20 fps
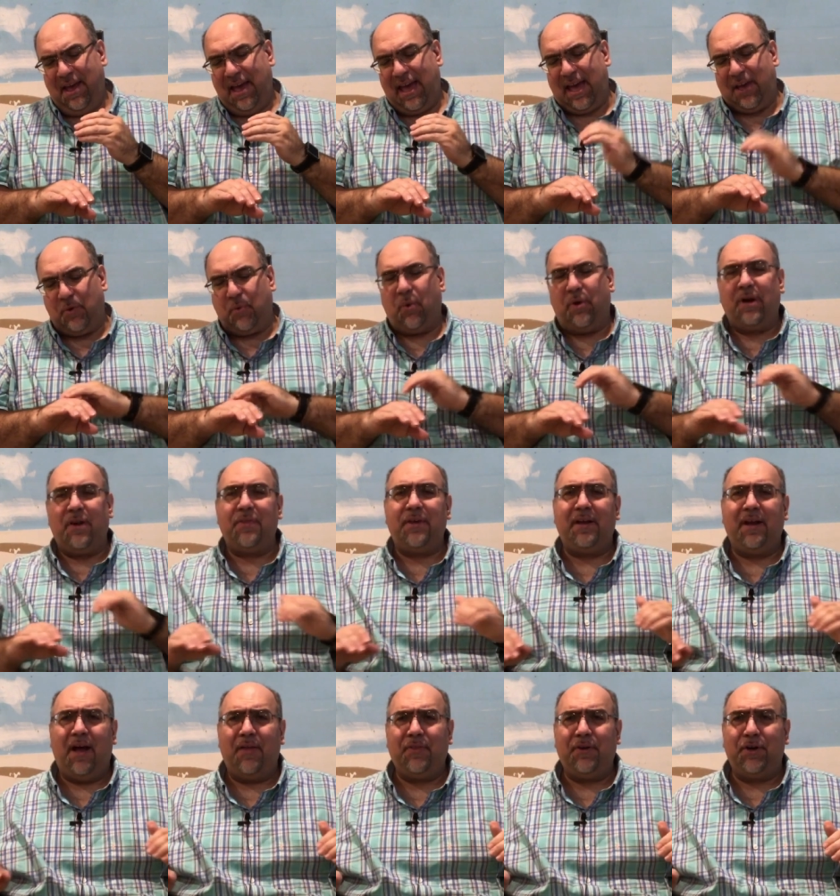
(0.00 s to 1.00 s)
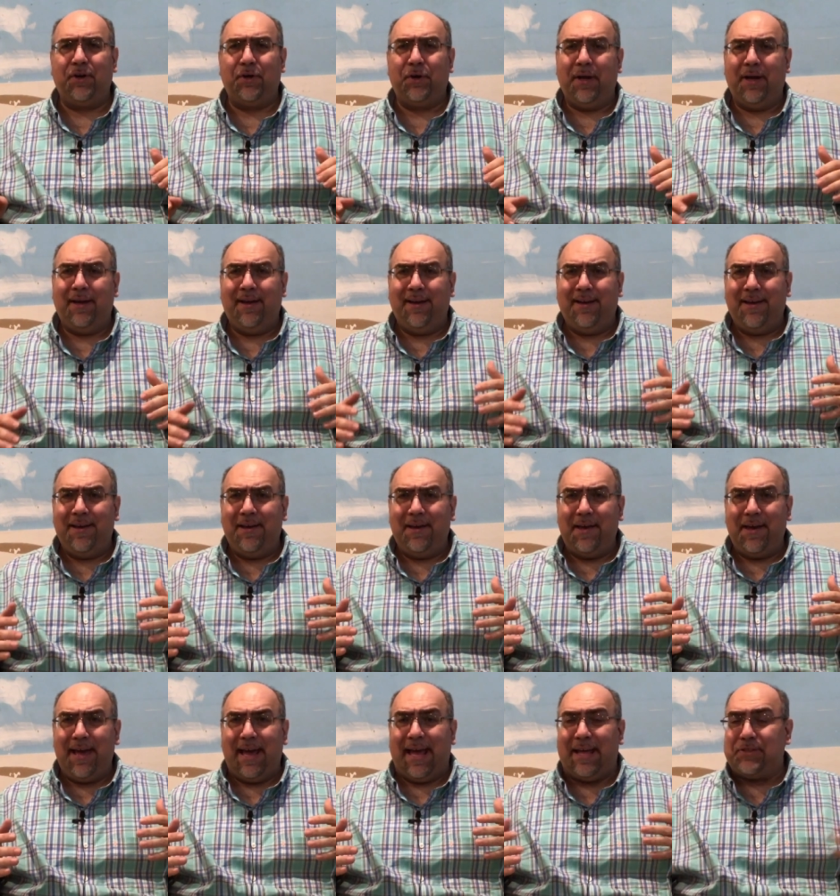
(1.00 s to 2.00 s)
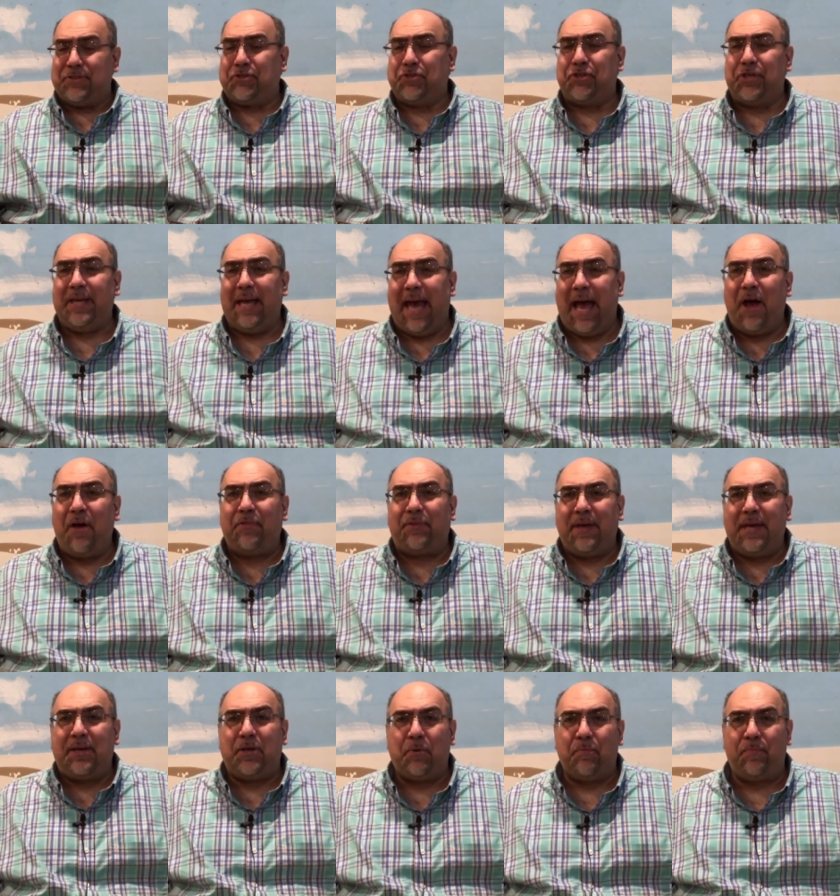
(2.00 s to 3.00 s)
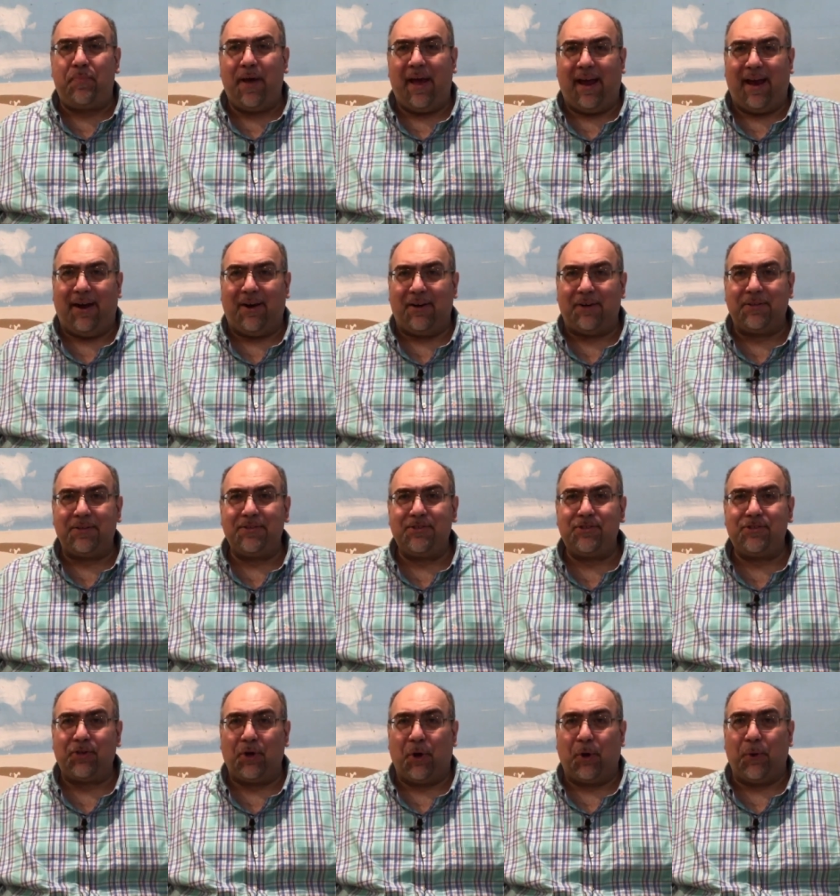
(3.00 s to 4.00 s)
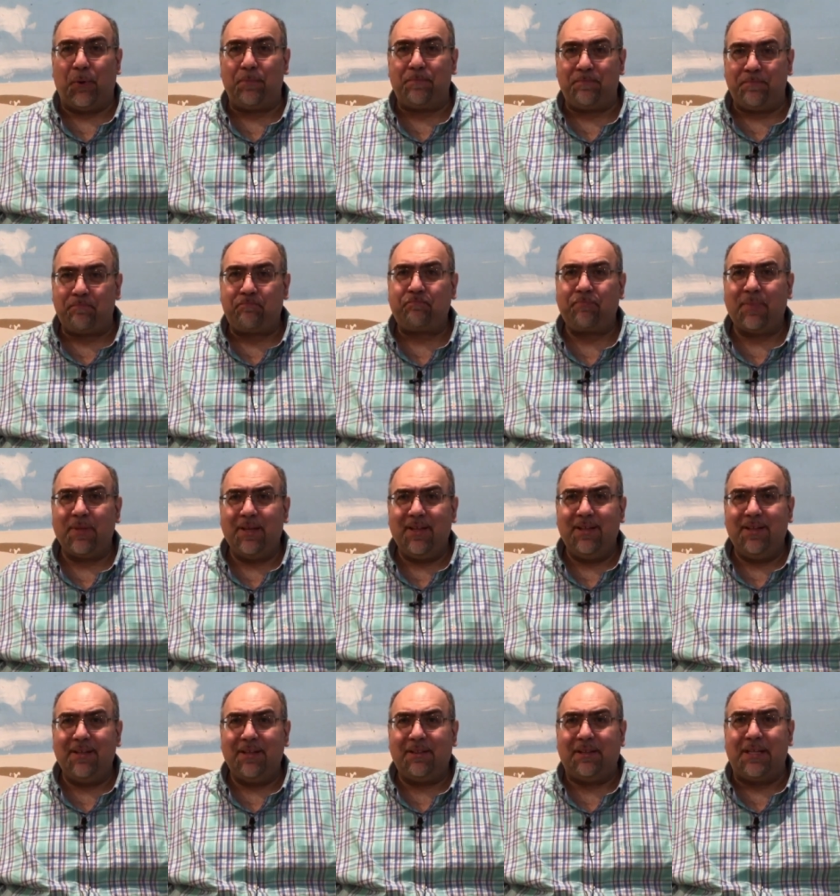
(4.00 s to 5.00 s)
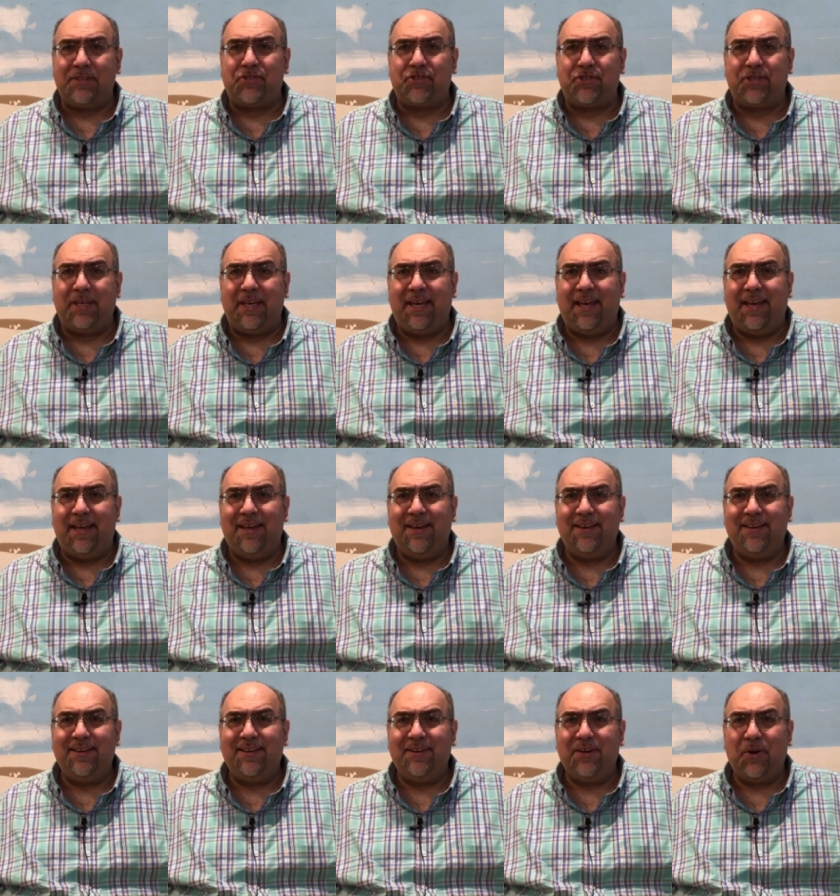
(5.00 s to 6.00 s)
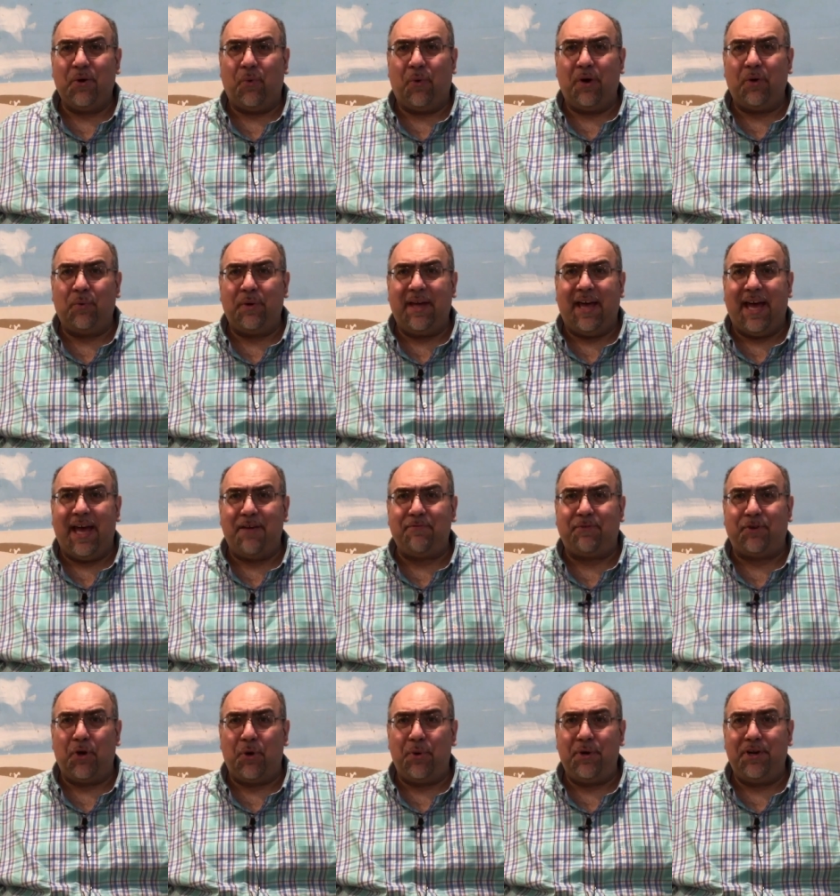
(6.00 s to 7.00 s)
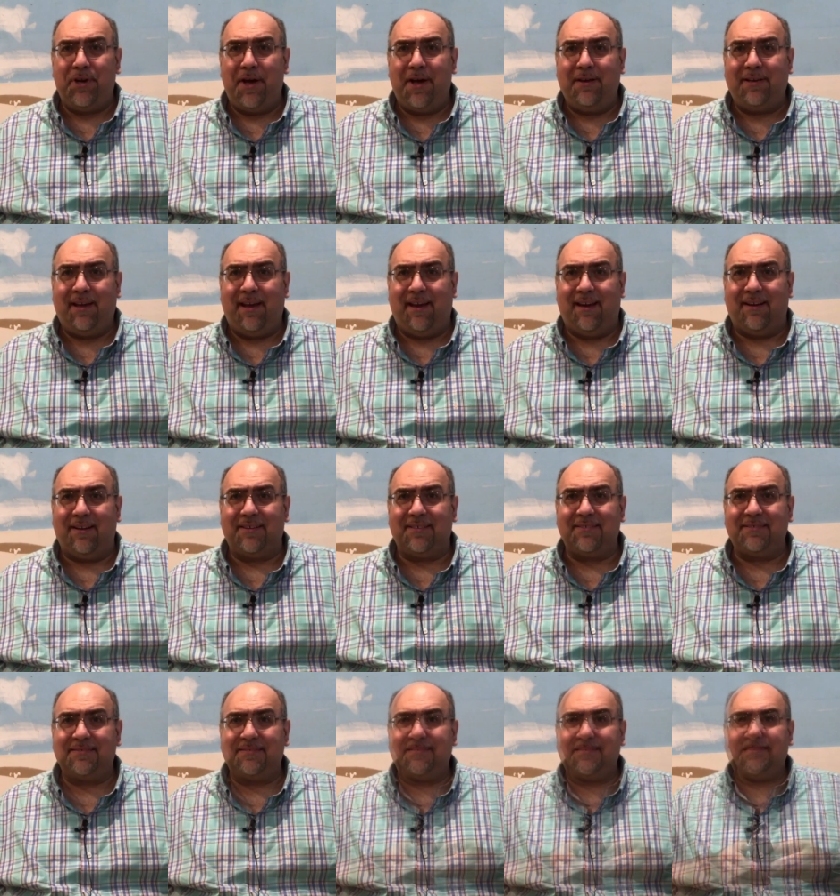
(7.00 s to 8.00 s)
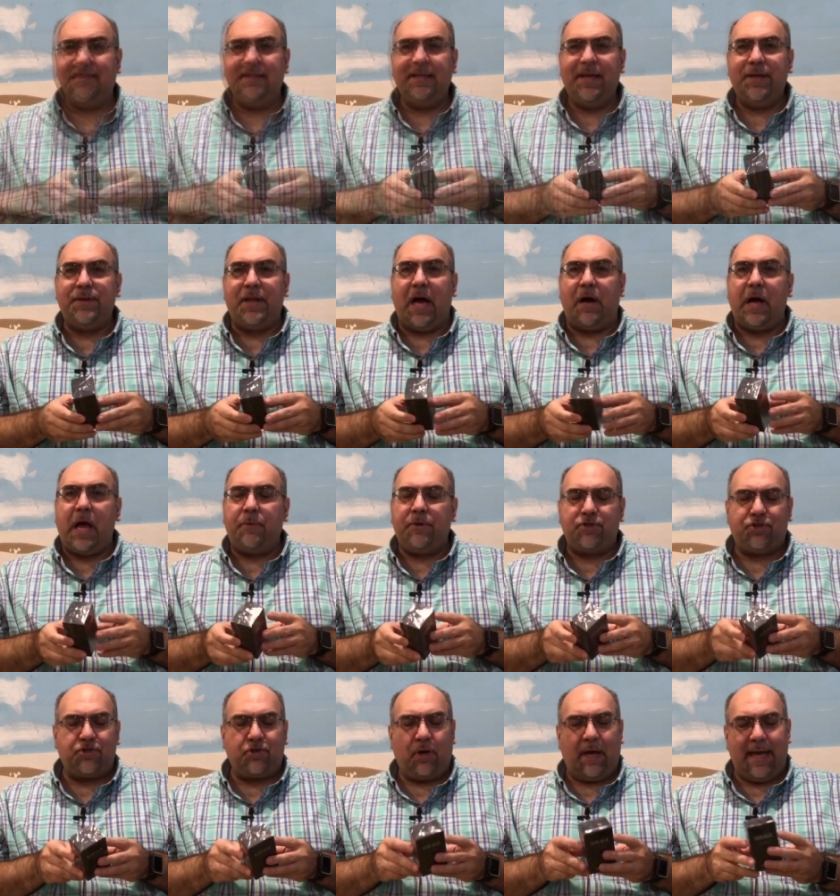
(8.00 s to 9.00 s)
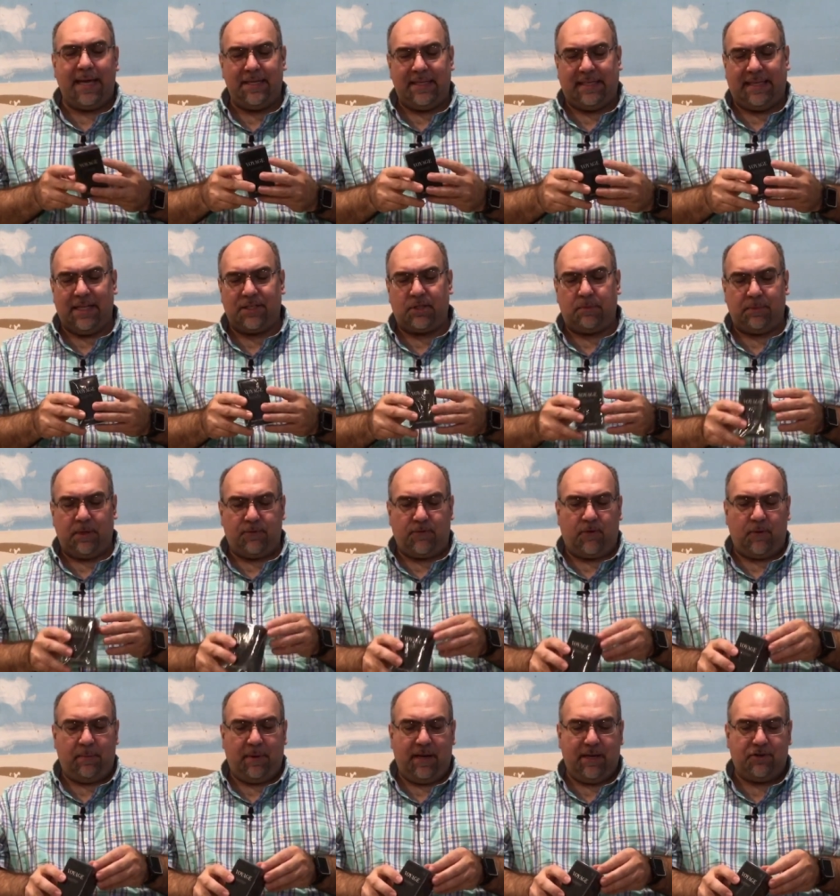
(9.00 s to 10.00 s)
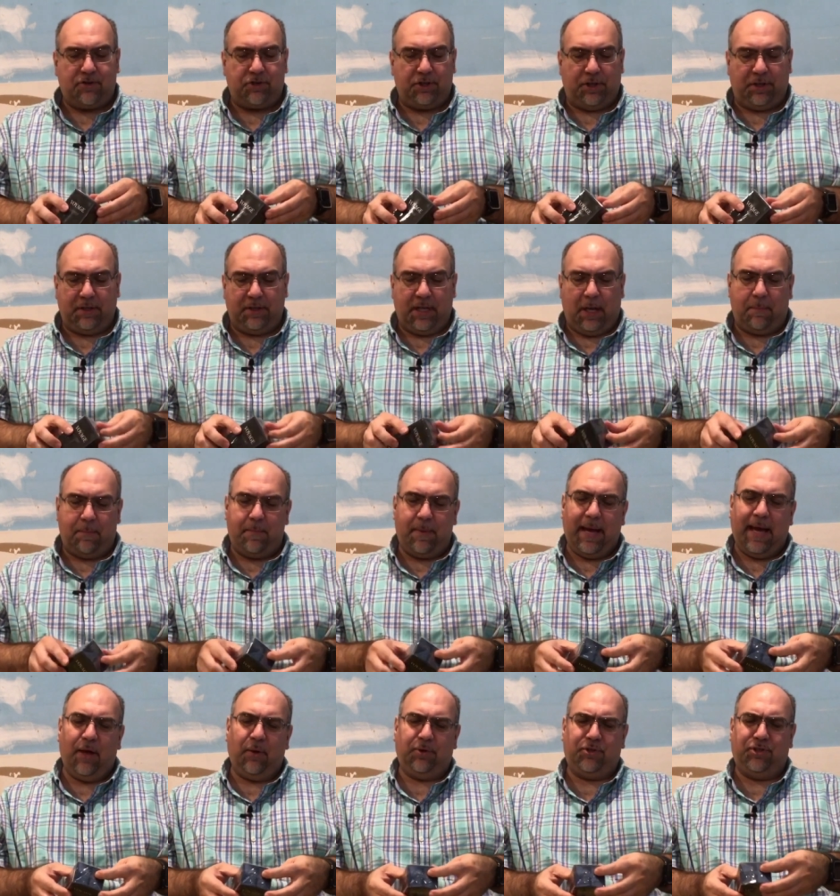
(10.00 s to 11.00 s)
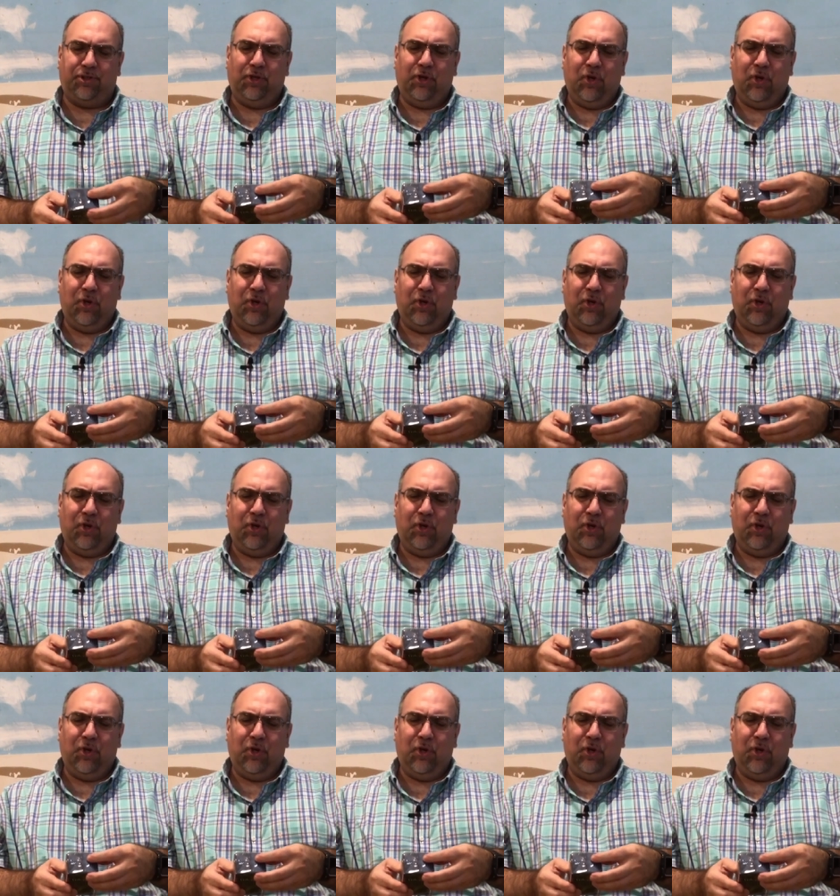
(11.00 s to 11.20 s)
and one on the other and see how they compare. So let's see what we have going on here. Now, I was trying to get some information about